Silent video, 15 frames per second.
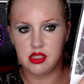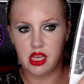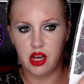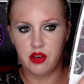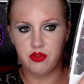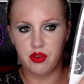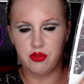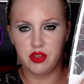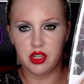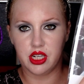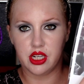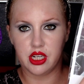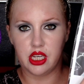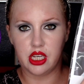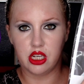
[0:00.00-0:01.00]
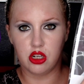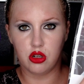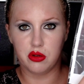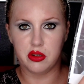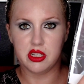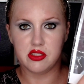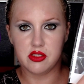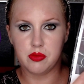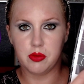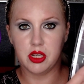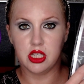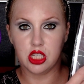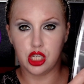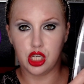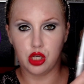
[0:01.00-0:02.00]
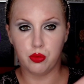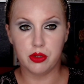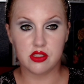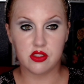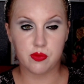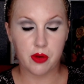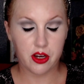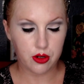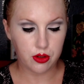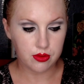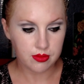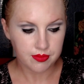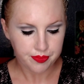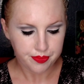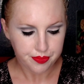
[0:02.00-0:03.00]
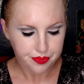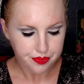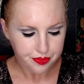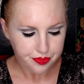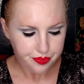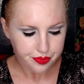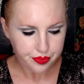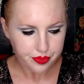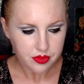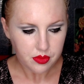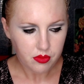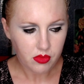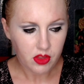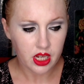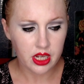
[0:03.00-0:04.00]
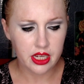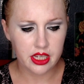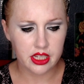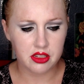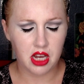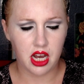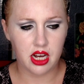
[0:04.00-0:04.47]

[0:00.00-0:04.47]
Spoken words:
have a very crisp Cupid's bow. And